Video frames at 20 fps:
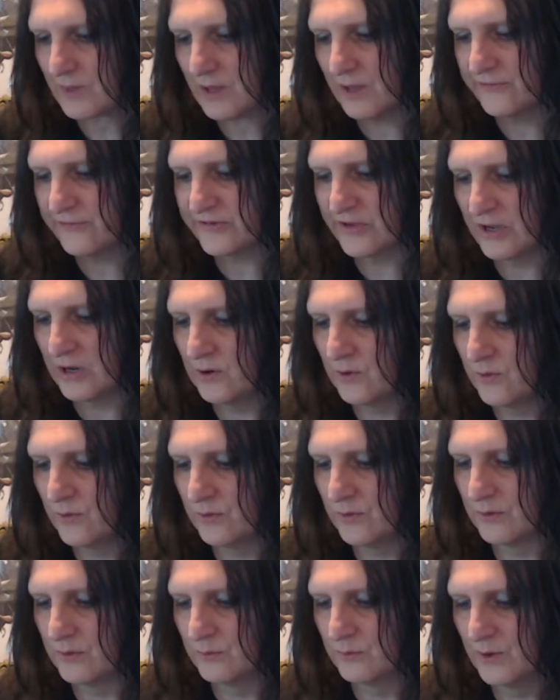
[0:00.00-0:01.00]

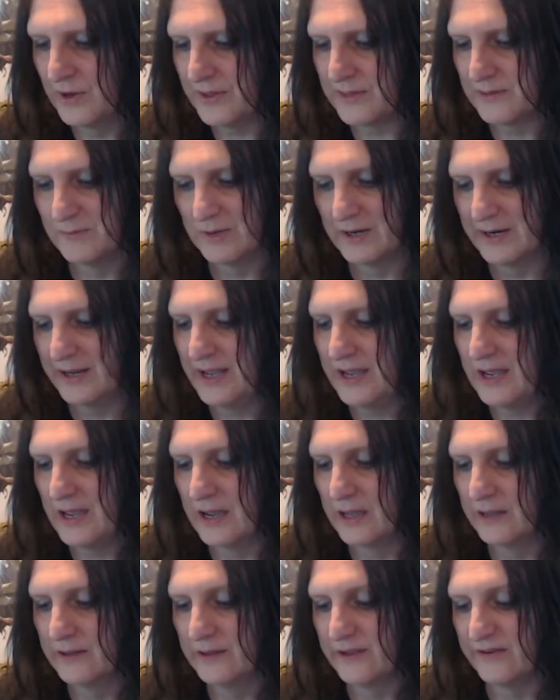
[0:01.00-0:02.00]
So worth the money,
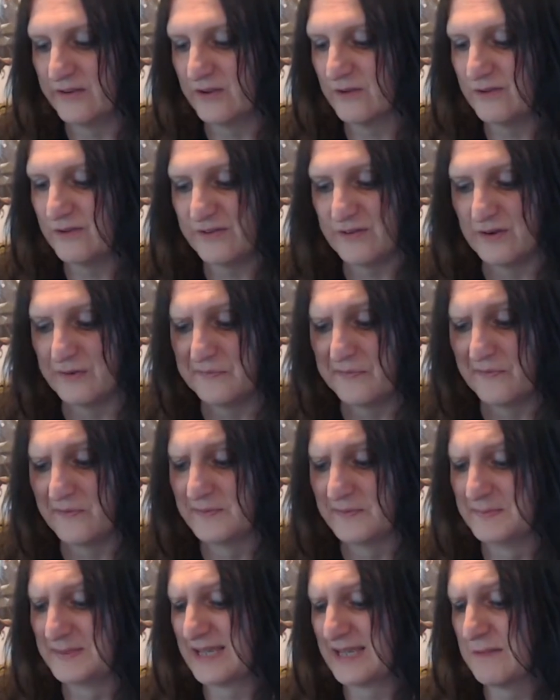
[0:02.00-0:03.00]
and it's only sort of
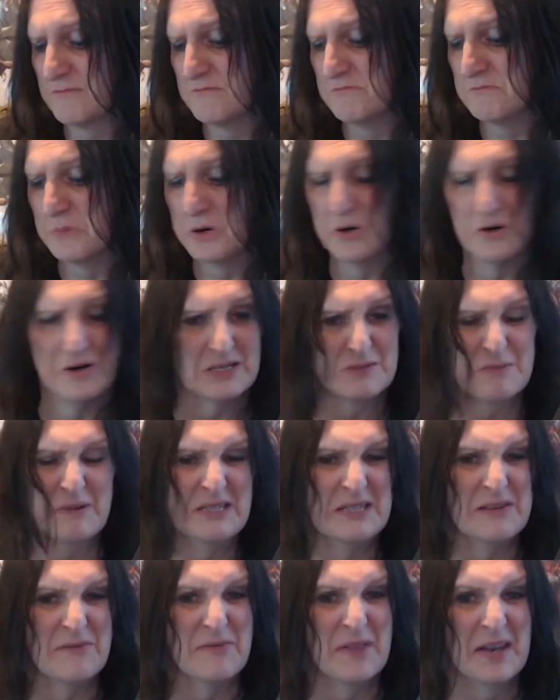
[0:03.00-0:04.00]
50% more
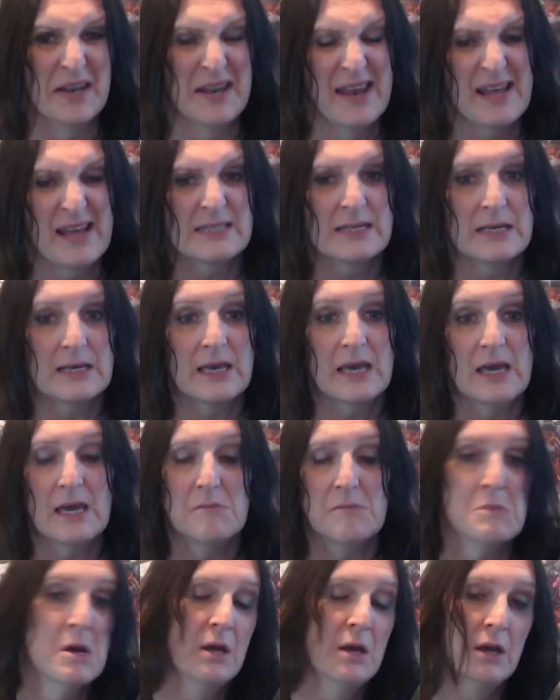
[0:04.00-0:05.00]
expensive than an exit
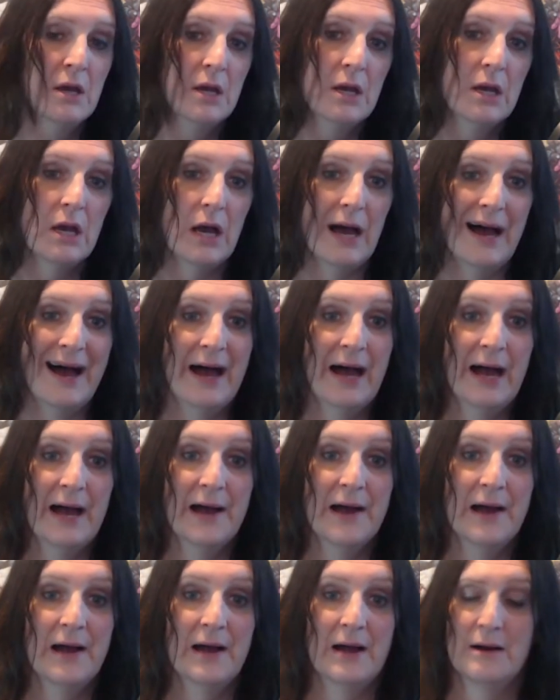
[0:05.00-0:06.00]
game,
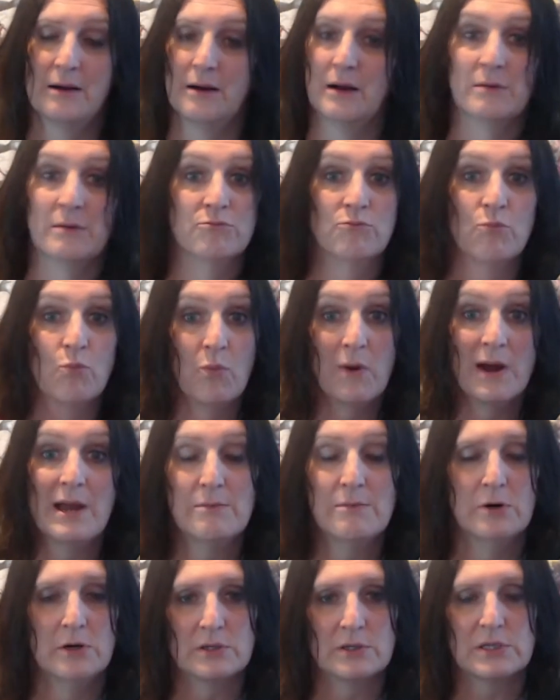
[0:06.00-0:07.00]
and way
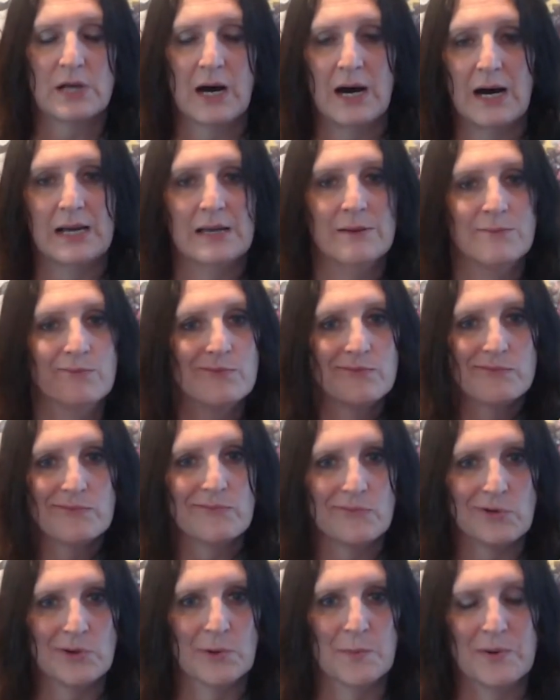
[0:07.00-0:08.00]
more time
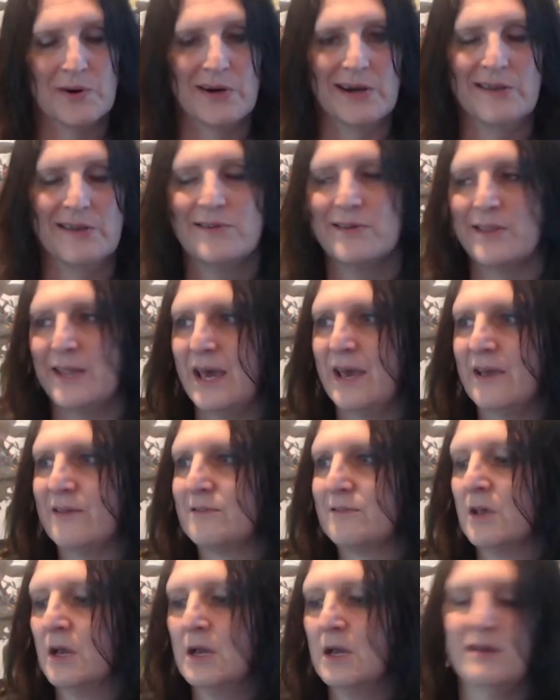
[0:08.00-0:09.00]
you'll put into
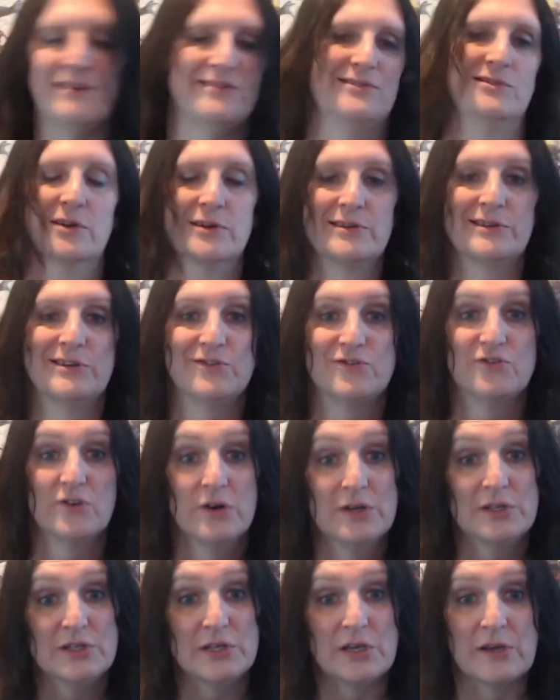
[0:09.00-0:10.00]
this. It's not
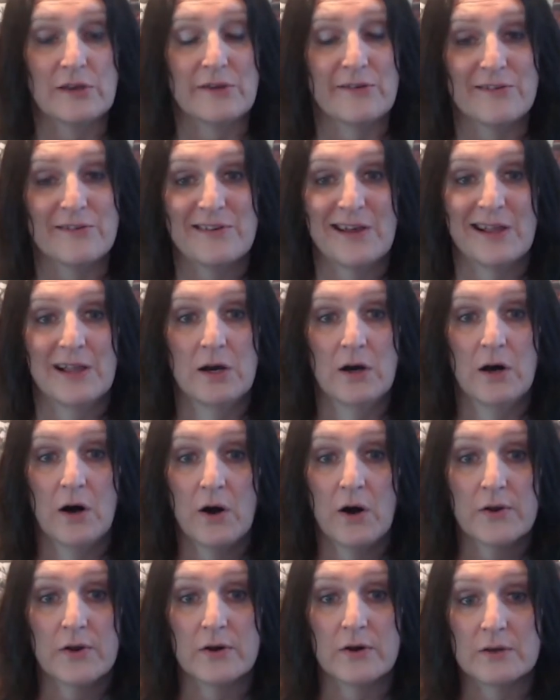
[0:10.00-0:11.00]
destroyed, so you can sell it
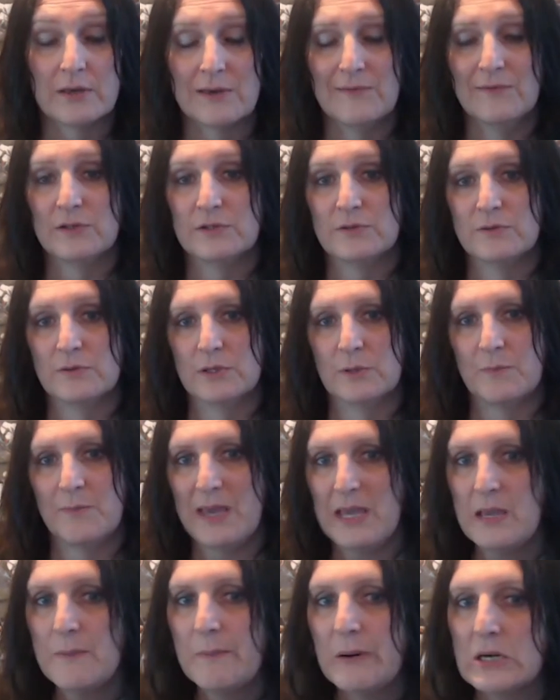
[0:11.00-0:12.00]
on or give it to other
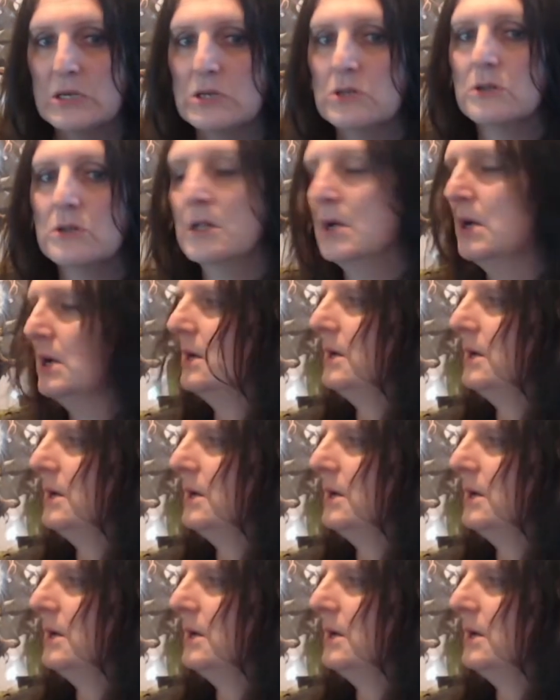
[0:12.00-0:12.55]
people,